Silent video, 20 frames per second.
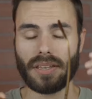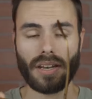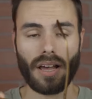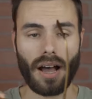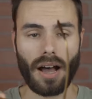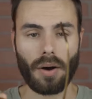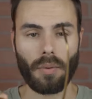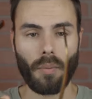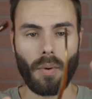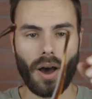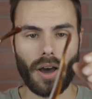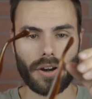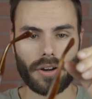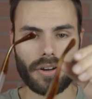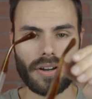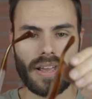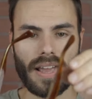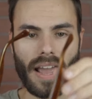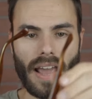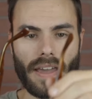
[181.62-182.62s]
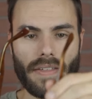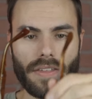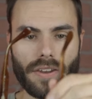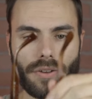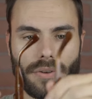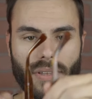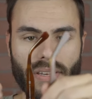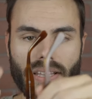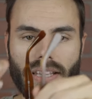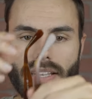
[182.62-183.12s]
in hot water and then
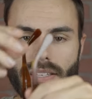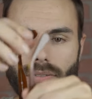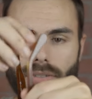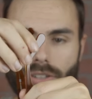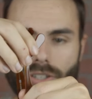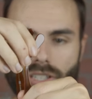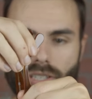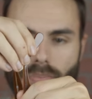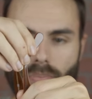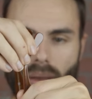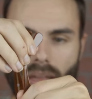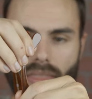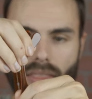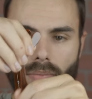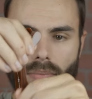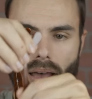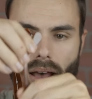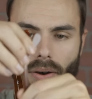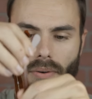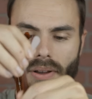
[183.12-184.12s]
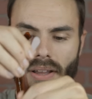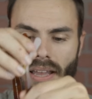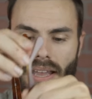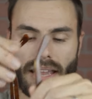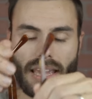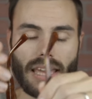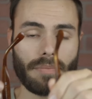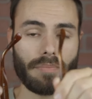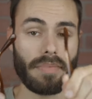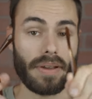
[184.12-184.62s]
you can easily just bend them out
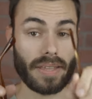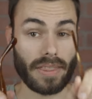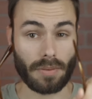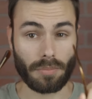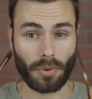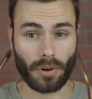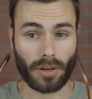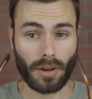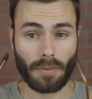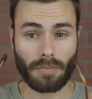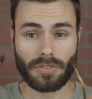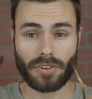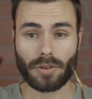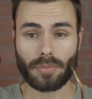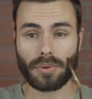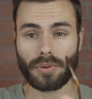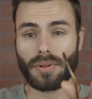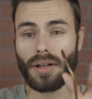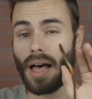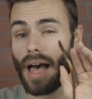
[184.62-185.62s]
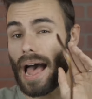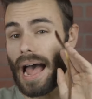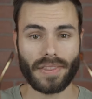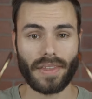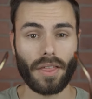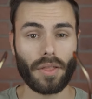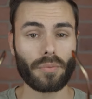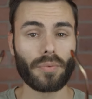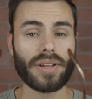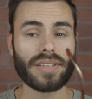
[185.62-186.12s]
and make them more comfortable.
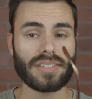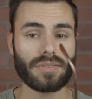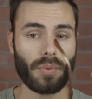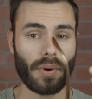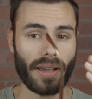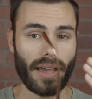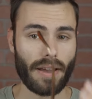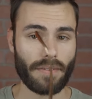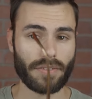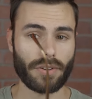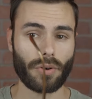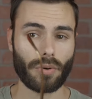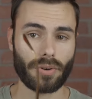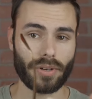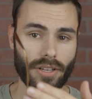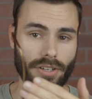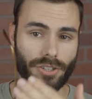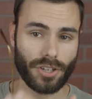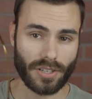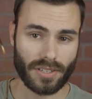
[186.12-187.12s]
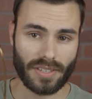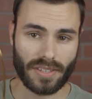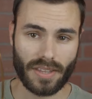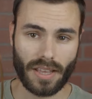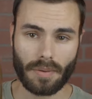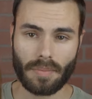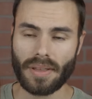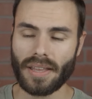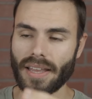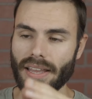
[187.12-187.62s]
Now the reason why I haven't already adjusted
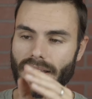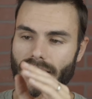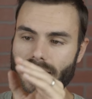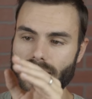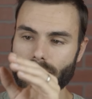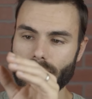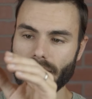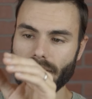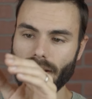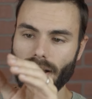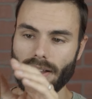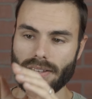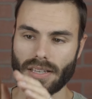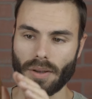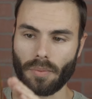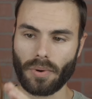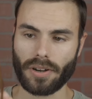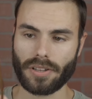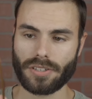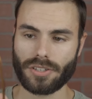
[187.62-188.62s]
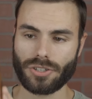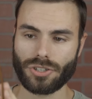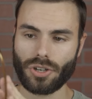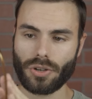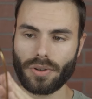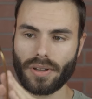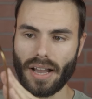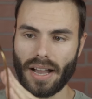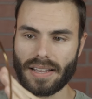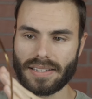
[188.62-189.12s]
them is because I want wanted to show
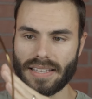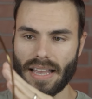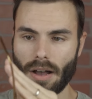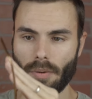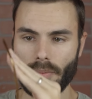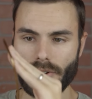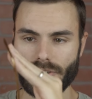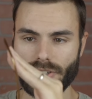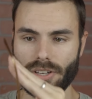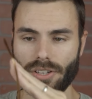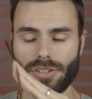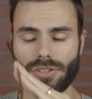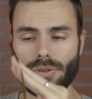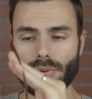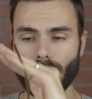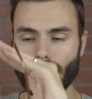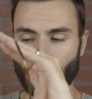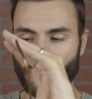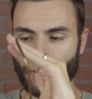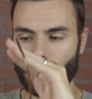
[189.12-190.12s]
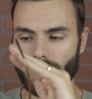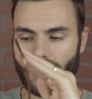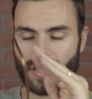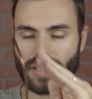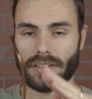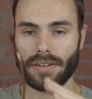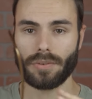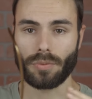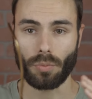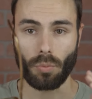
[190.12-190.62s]
you guys how much they do curve
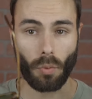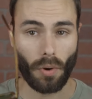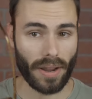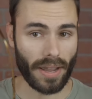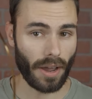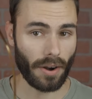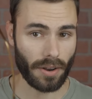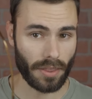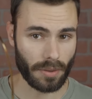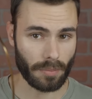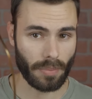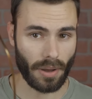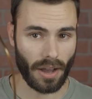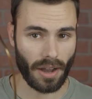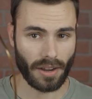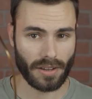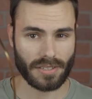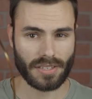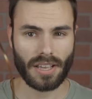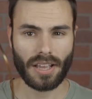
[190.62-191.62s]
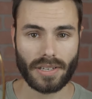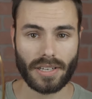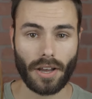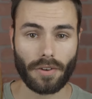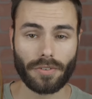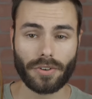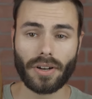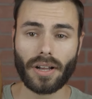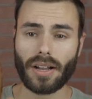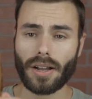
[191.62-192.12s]
in right out of the box. Now,
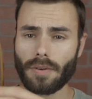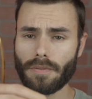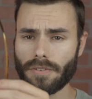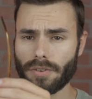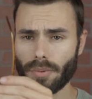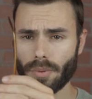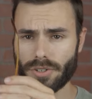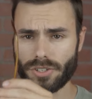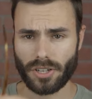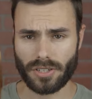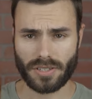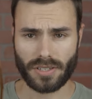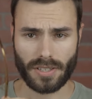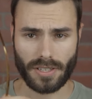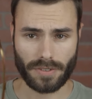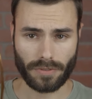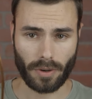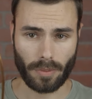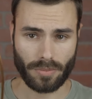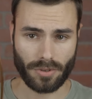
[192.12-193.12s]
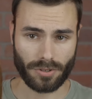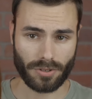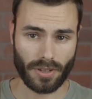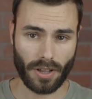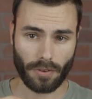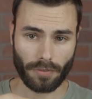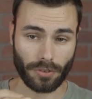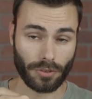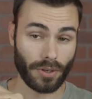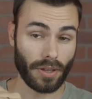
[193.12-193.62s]
if you're not comfortable adjusting these frames
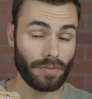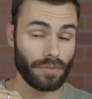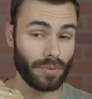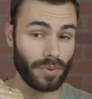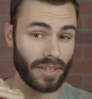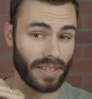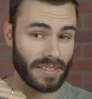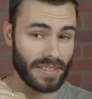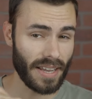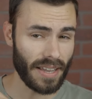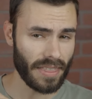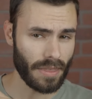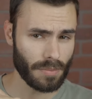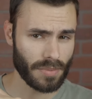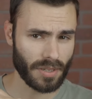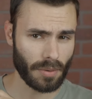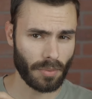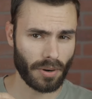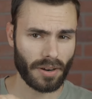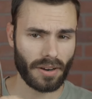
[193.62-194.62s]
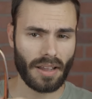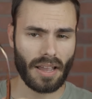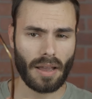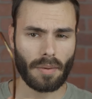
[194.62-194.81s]
yourself, you definitely can take them somewhere,